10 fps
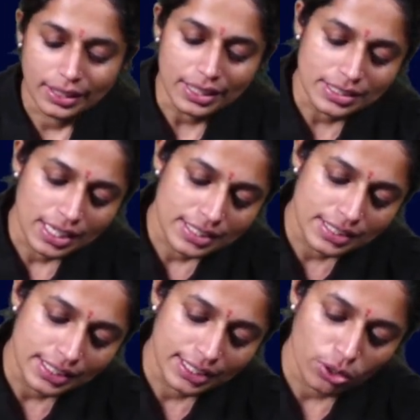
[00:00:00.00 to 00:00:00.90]
It is
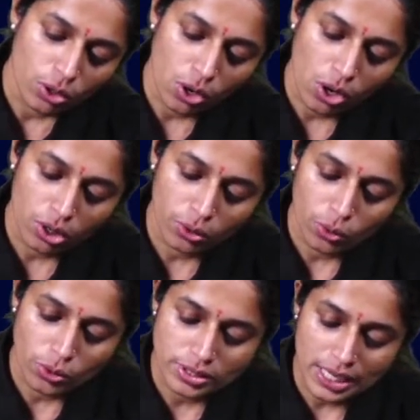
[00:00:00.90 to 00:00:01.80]
C. all
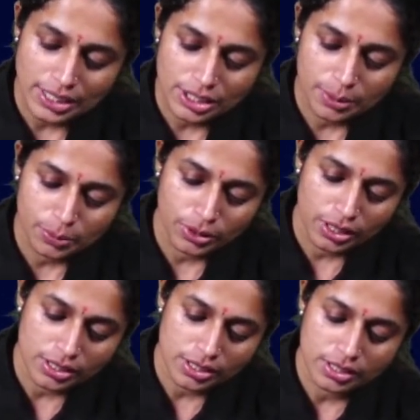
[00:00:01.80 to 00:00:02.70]
courts and
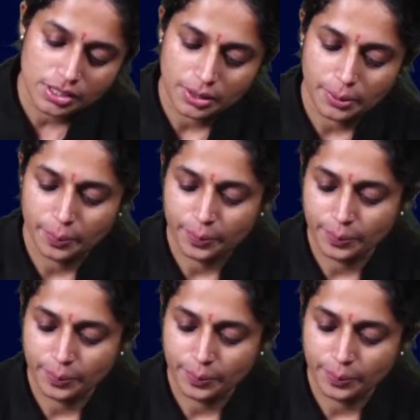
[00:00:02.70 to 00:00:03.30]
tribunals.